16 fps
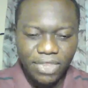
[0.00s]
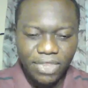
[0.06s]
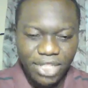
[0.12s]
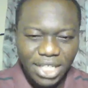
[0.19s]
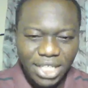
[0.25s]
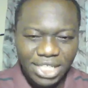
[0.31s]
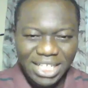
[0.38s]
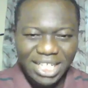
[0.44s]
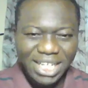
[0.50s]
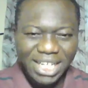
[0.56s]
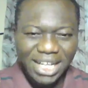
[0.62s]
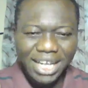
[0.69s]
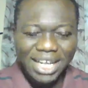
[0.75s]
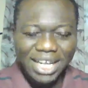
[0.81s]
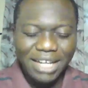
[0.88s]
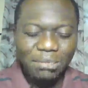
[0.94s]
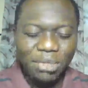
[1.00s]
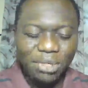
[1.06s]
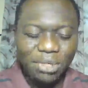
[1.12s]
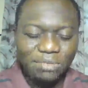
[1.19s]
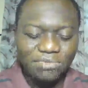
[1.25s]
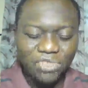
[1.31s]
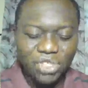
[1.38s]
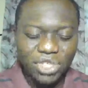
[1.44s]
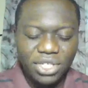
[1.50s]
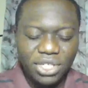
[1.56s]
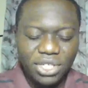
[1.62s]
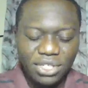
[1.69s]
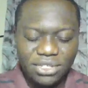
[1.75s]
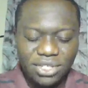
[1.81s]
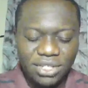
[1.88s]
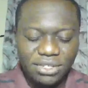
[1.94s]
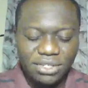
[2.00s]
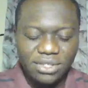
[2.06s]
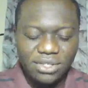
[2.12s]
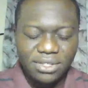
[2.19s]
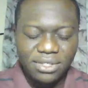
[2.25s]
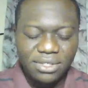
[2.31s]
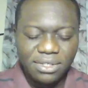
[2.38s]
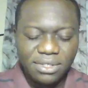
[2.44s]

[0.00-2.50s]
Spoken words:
In the name of Jesus,